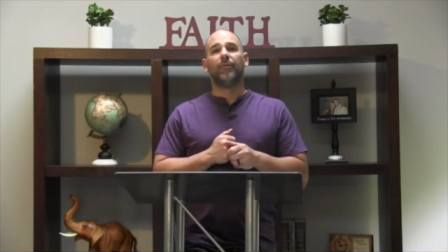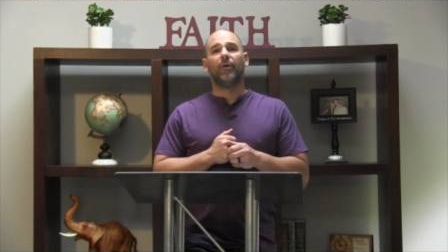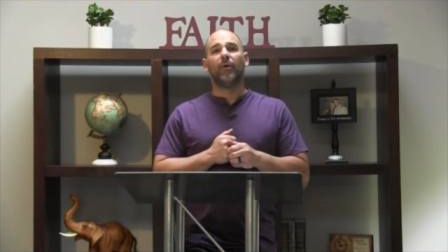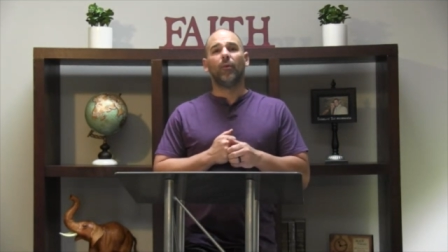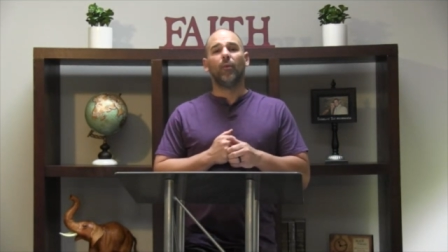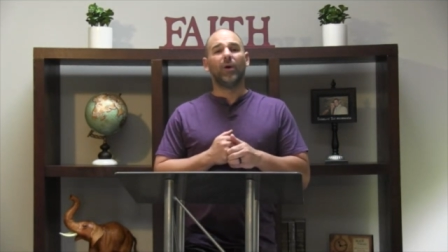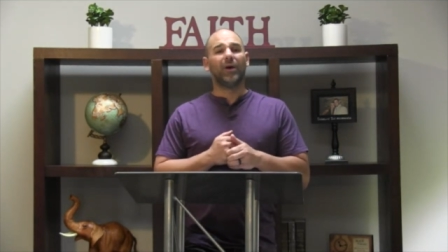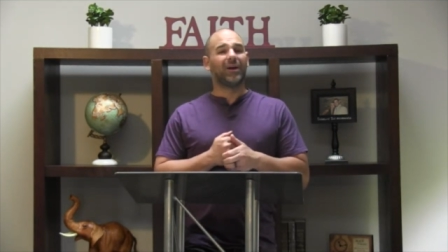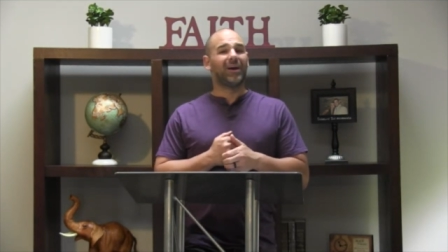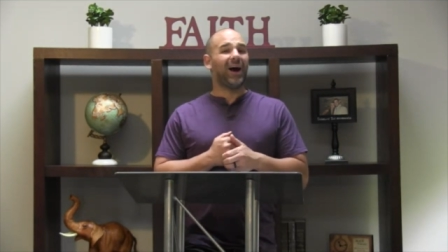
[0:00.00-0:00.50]

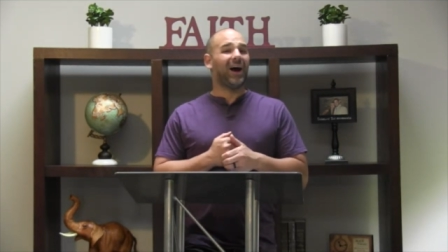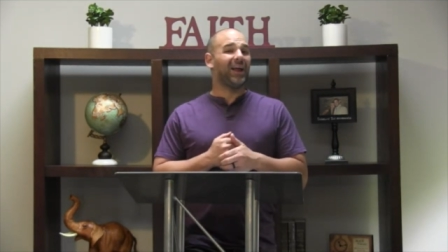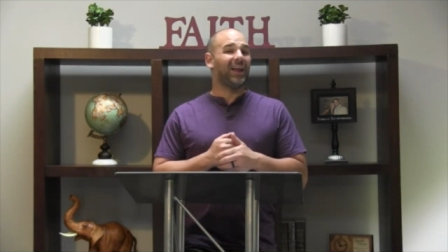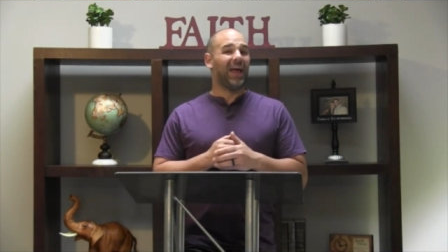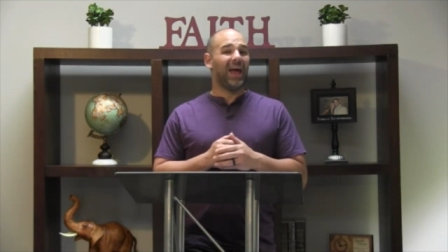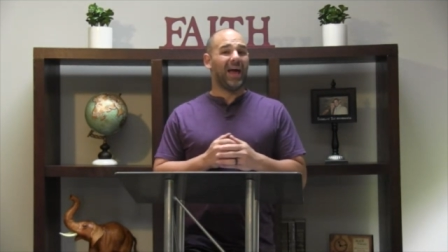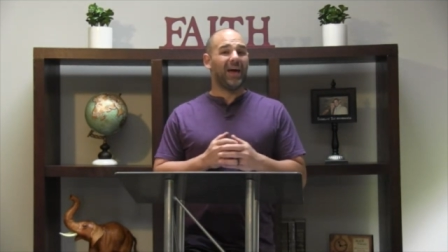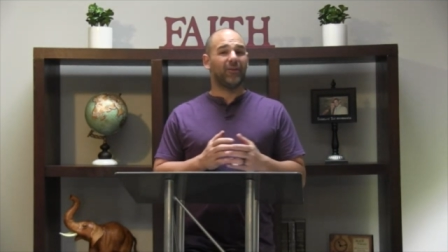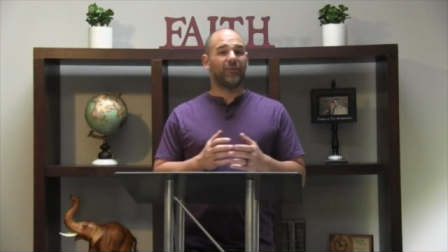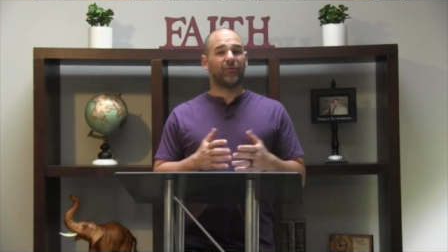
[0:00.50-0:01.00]
what God
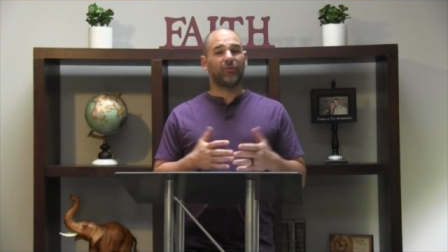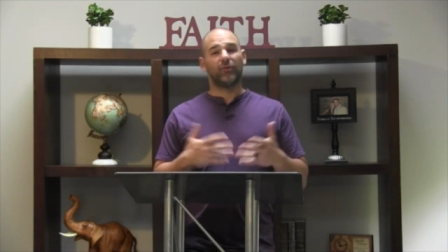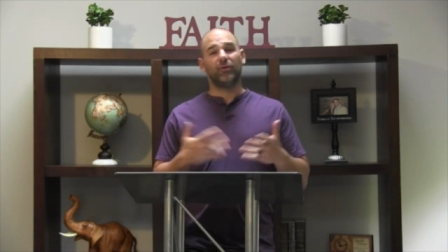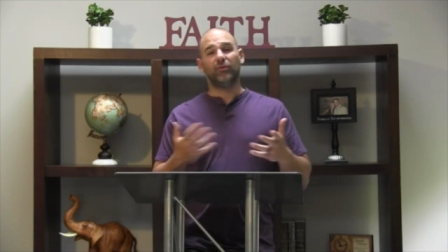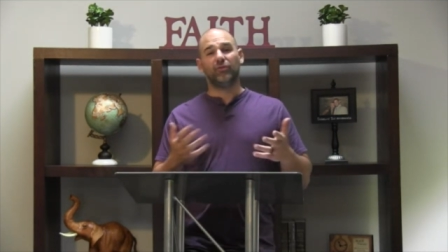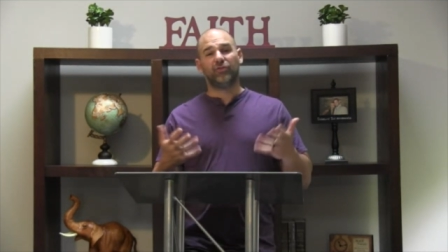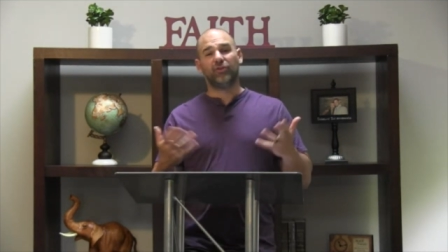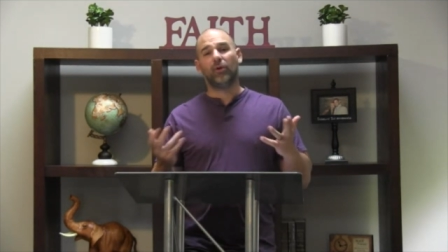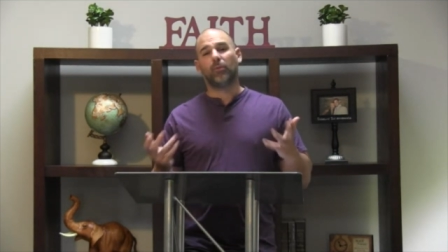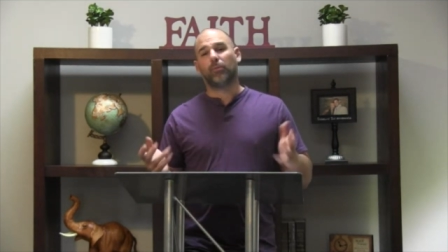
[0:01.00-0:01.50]
has for you
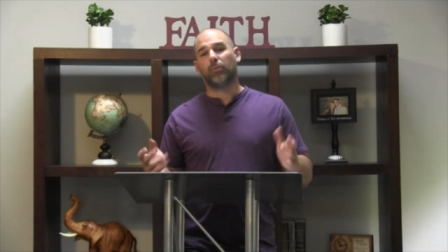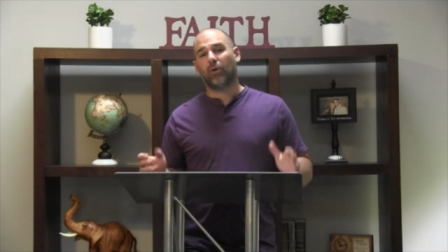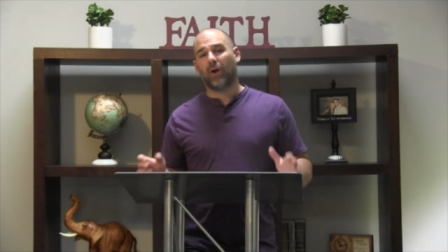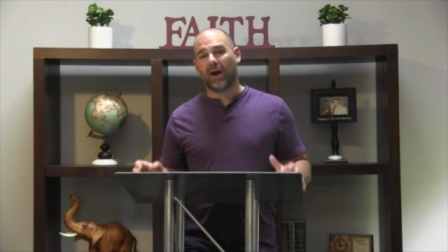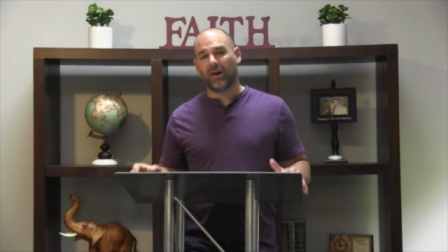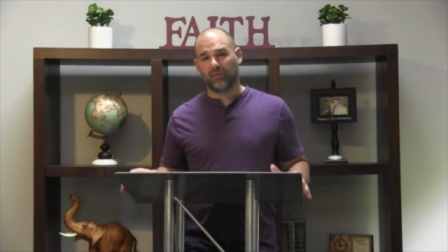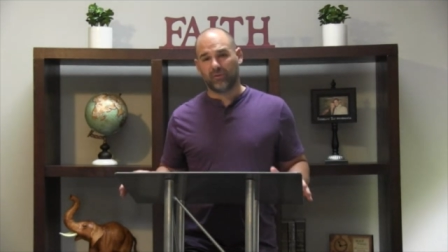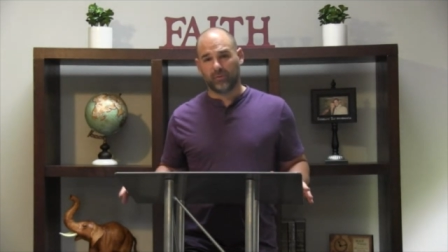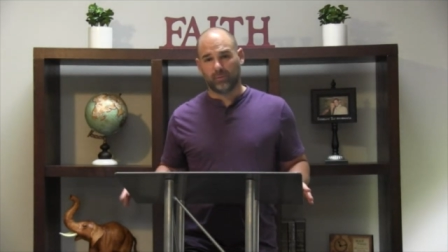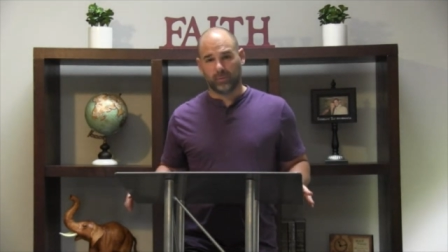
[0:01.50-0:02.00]
shall
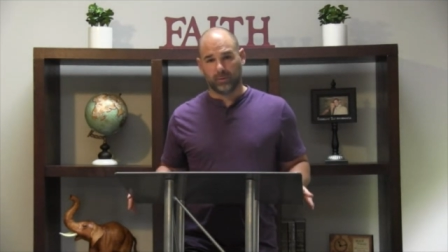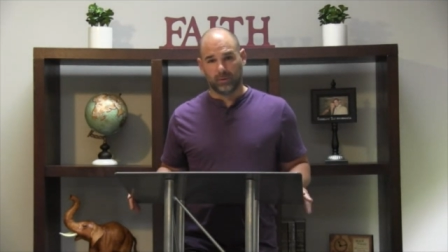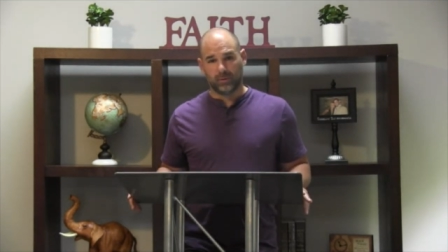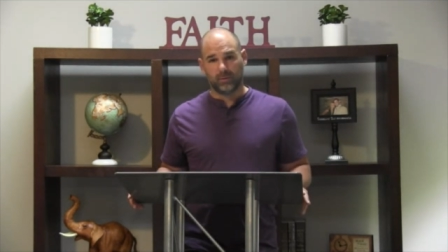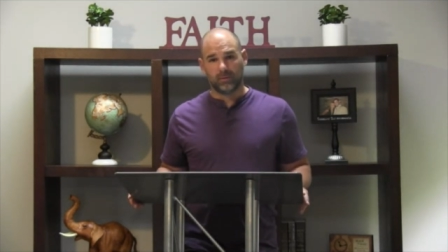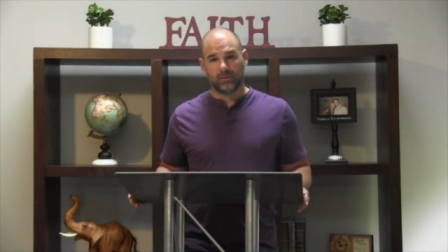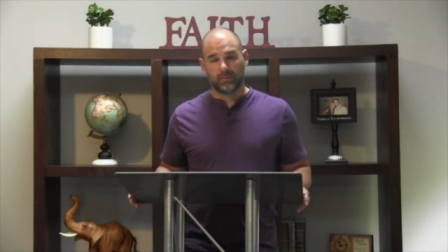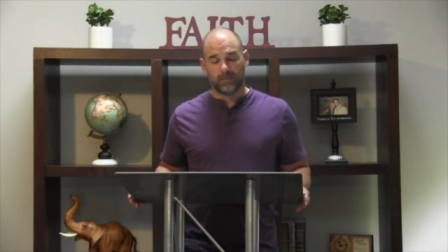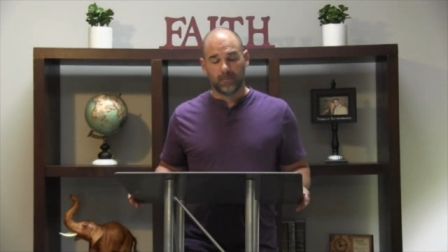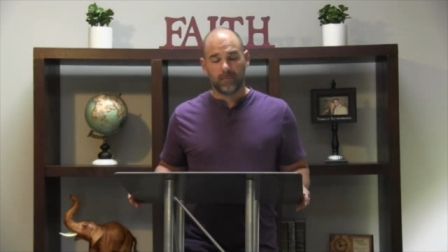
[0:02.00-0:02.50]
prosper
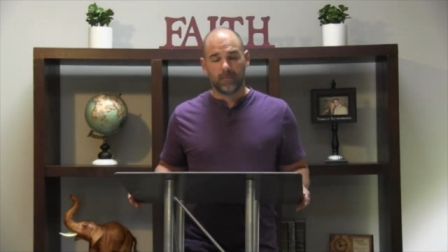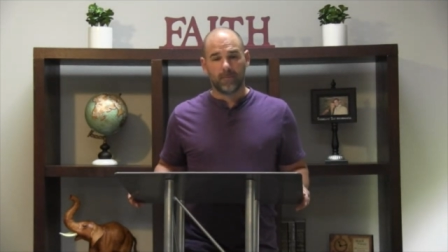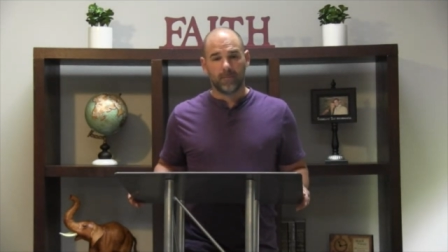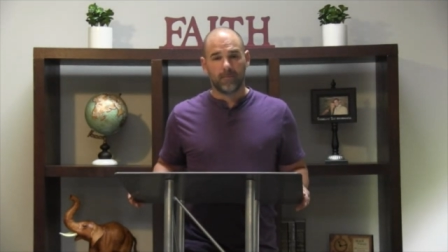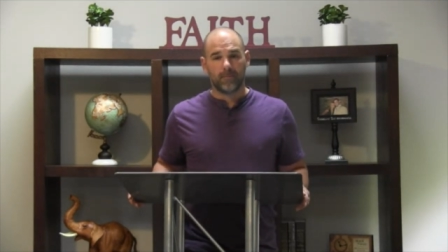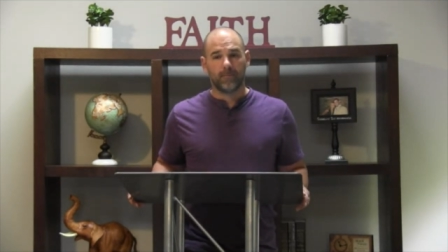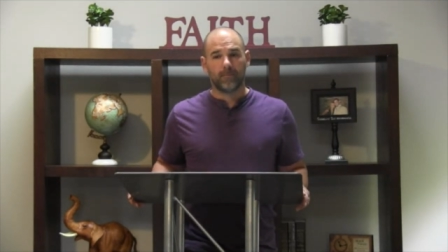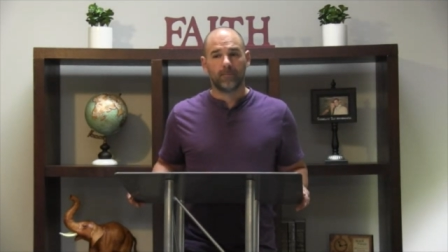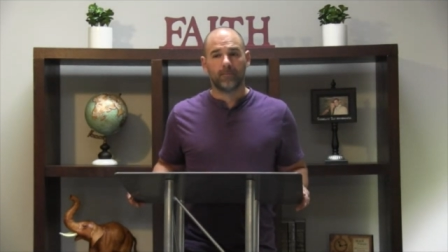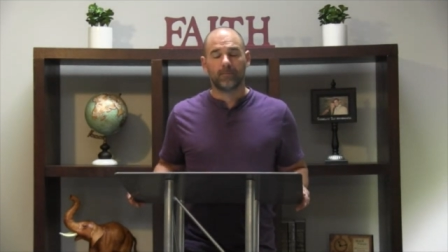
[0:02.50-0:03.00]

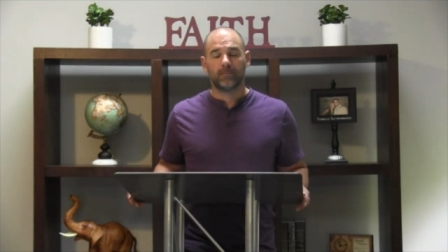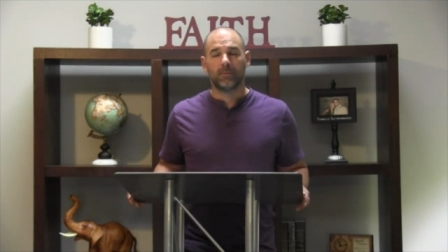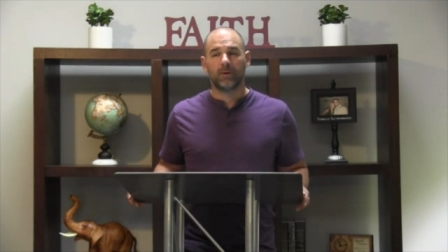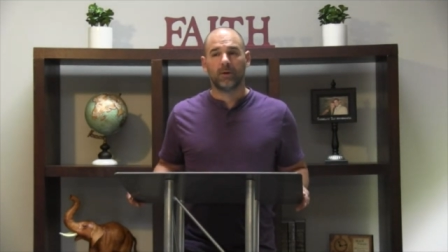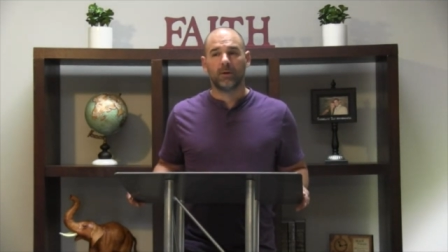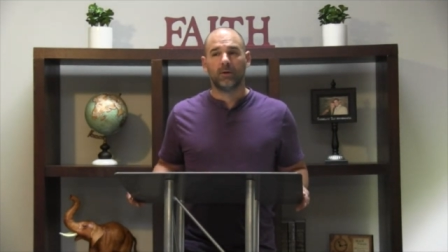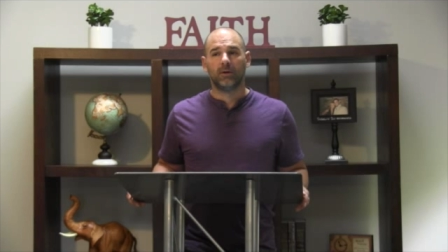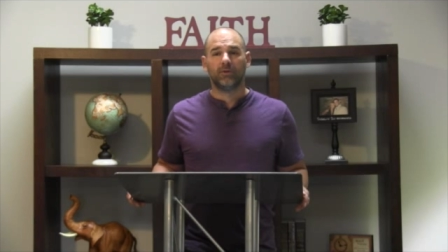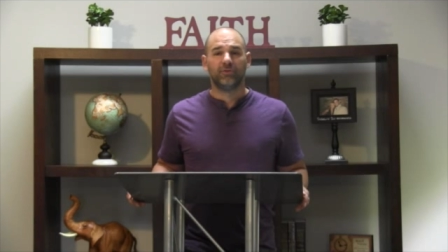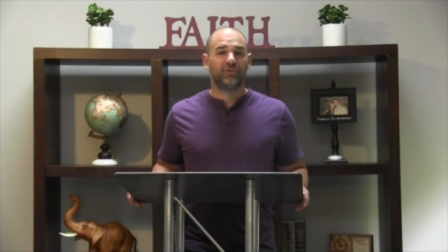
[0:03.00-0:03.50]

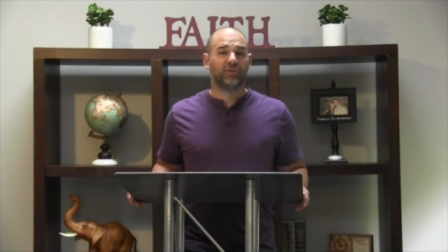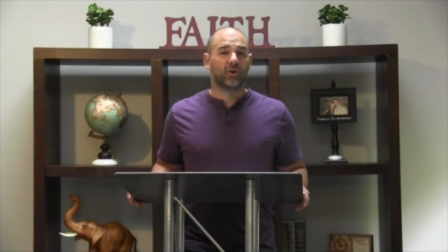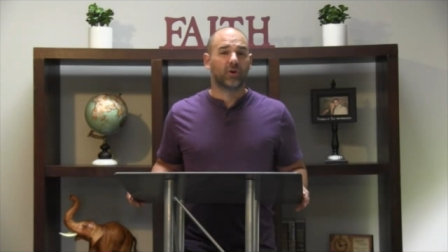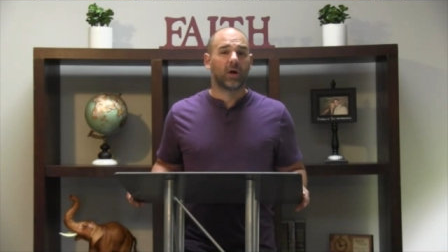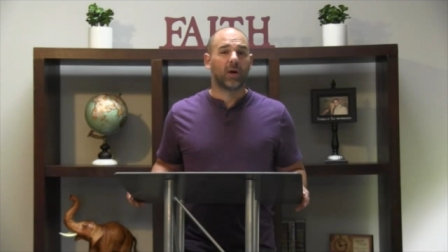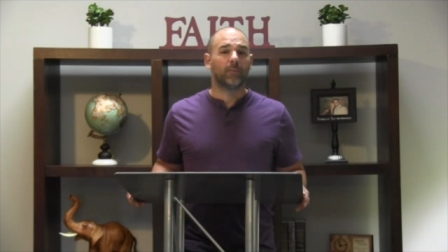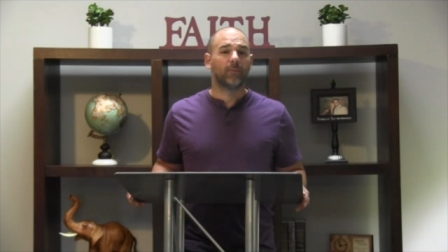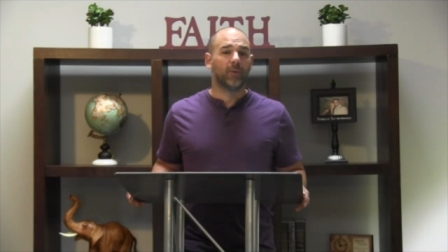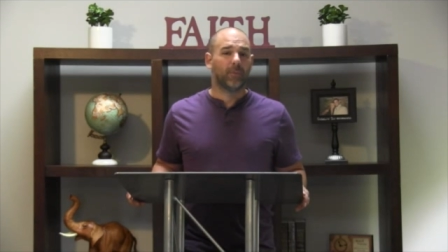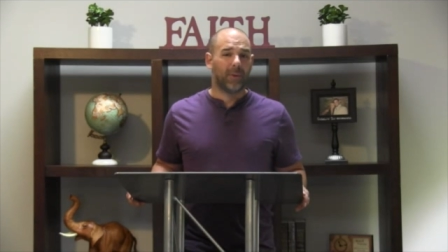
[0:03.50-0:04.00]
shall
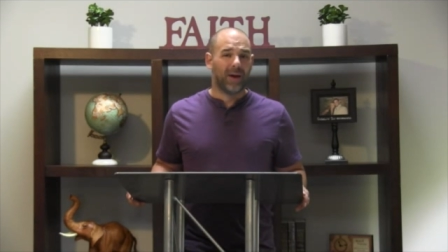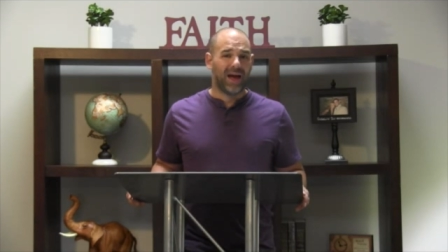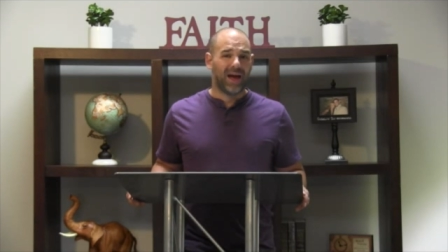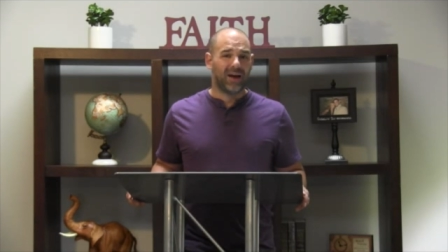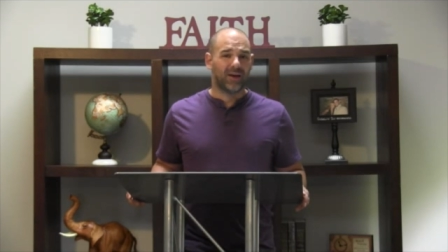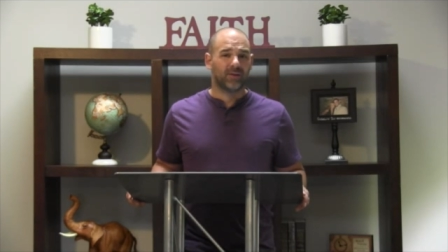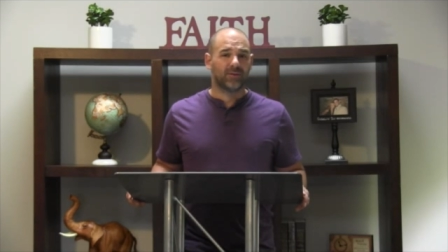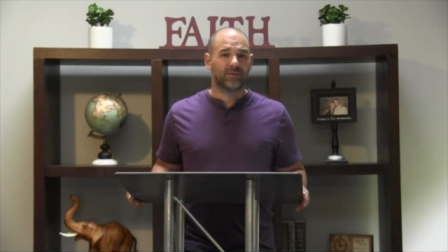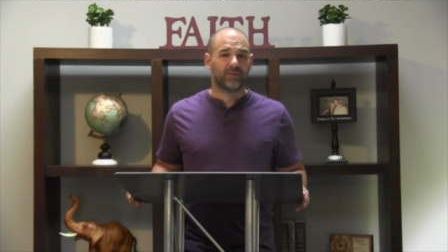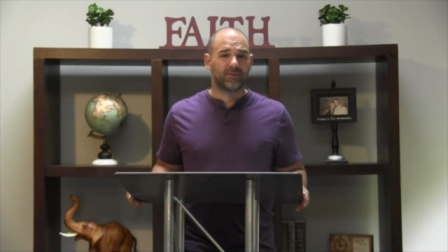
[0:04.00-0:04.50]
come to
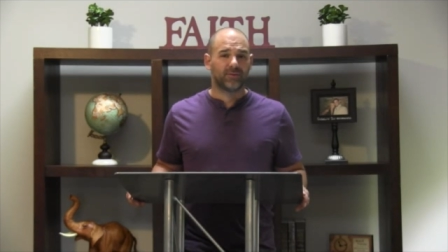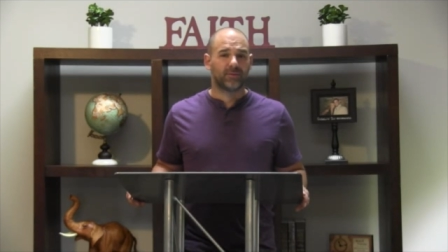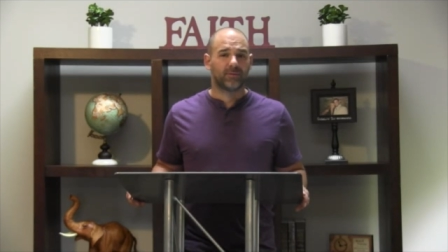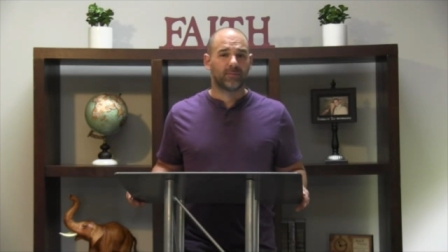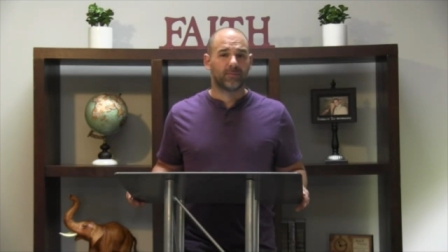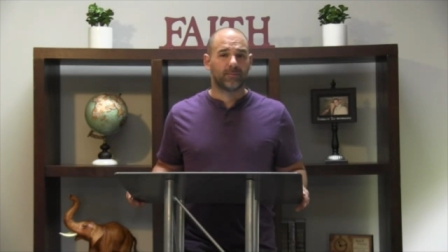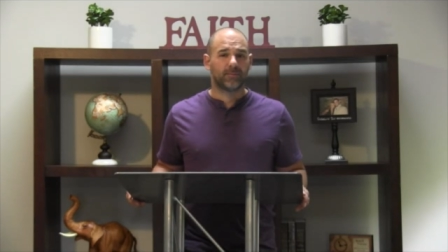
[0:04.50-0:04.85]
pass.